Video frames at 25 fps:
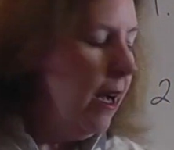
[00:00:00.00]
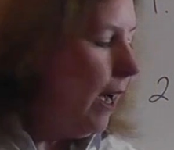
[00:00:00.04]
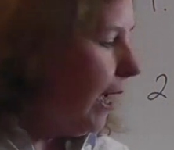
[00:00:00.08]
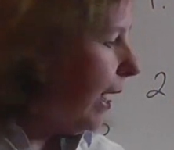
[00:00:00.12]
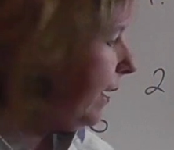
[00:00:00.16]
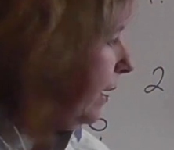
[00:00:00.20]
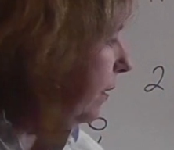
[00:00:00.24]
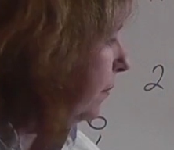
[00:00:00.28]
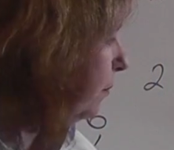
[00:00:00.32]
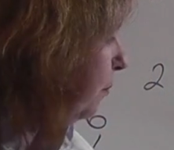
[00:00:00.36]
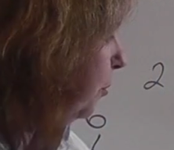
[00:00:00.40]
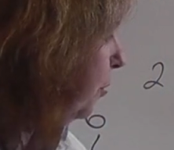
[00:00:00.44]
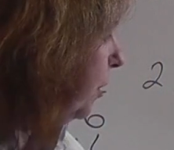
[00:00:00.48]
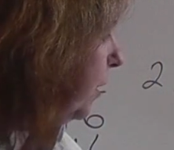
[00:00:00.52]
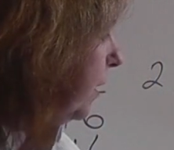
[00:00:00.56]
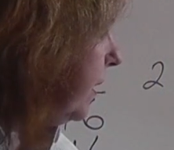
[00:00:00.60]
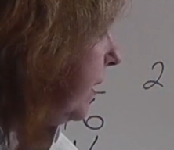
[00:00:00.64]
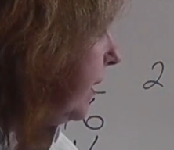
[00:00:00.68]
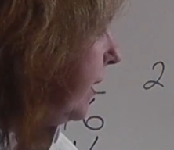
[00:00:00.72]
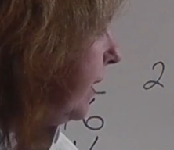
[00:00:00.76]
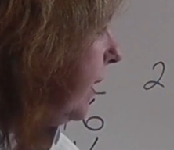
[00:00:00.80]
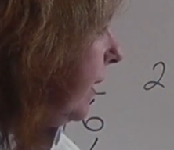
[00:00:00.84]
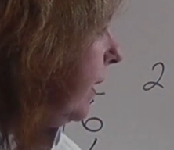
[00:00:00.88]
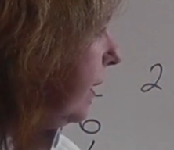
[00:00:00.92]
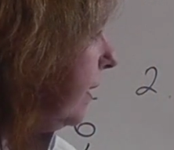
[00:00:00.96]
I didn't put
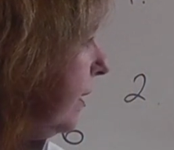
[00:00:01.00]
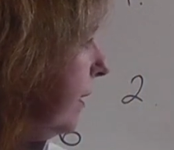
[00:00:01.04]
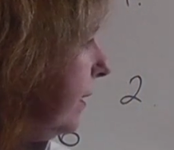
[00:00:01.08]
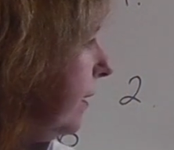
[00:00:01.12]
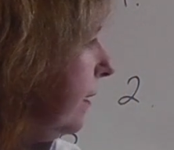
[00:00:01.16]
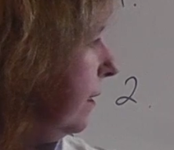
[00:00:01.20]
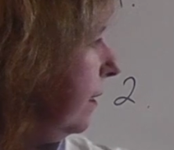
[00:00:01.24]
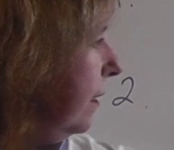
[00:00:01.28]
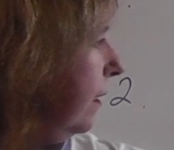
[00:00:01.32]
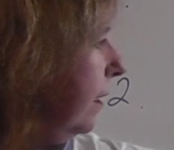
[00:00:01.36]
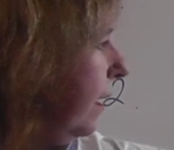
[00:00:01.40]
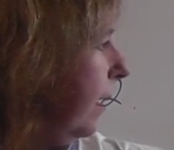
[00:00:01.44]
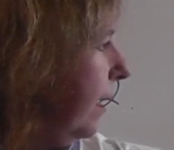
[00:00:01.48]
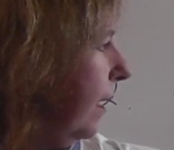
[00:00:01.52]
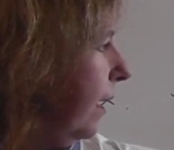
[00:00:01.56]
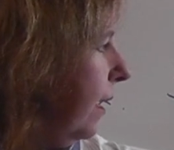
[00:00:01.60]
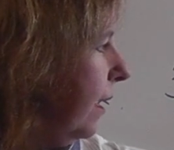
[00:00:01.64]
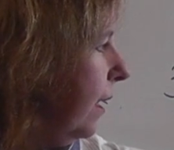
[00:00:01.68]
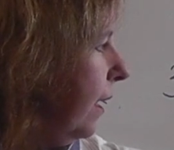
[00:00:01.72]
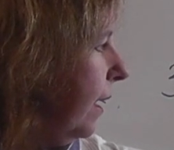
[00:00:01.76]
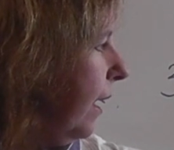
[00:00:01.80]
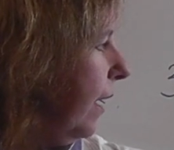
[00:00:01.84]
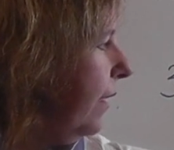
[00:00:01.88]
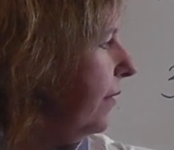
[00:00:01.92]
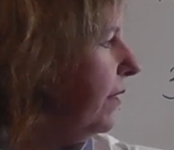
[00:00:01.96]
6
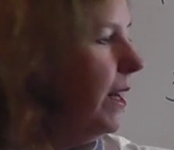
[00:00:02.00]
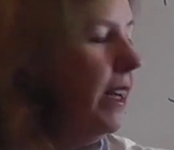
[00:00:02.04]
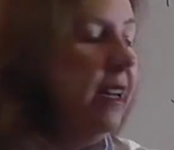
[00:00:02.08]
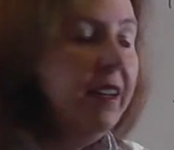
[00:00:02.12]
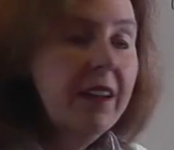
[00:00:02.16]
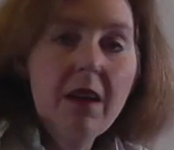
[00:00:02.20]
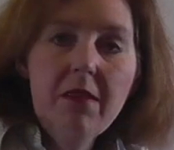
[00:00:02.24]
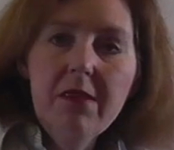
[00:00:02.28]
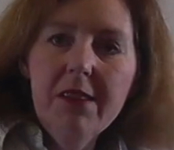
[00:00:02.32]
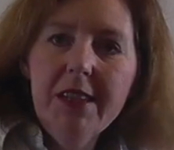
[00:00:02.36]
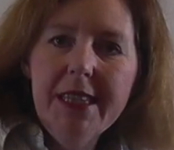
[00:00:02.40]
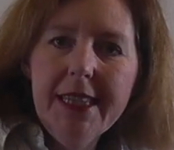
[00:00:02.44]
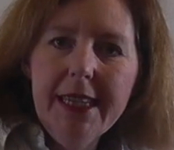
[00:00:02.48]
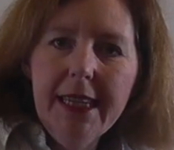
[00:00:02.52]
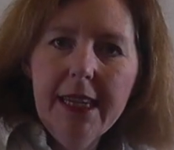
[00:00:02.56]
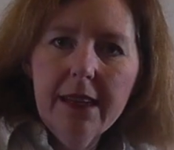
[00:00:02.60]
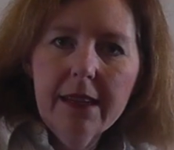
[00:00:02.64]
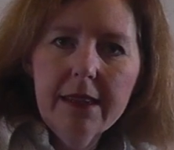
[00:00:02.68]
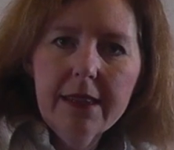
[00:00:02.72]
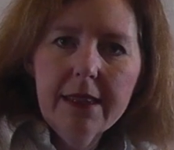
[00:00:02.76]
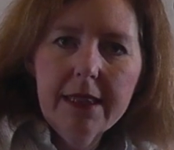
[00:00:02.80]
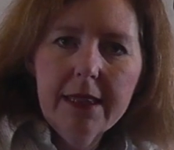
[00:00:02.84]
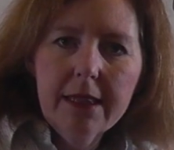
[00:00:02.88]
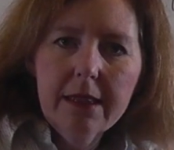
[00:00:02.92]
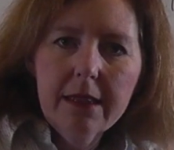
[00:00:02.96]
and then another
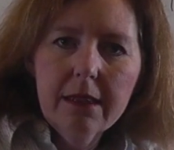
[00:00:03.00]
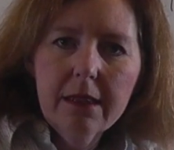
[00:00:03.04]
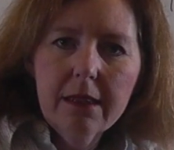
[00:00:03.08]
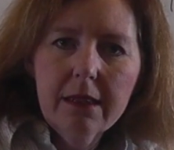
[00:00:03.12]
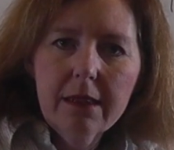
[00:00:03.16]
6.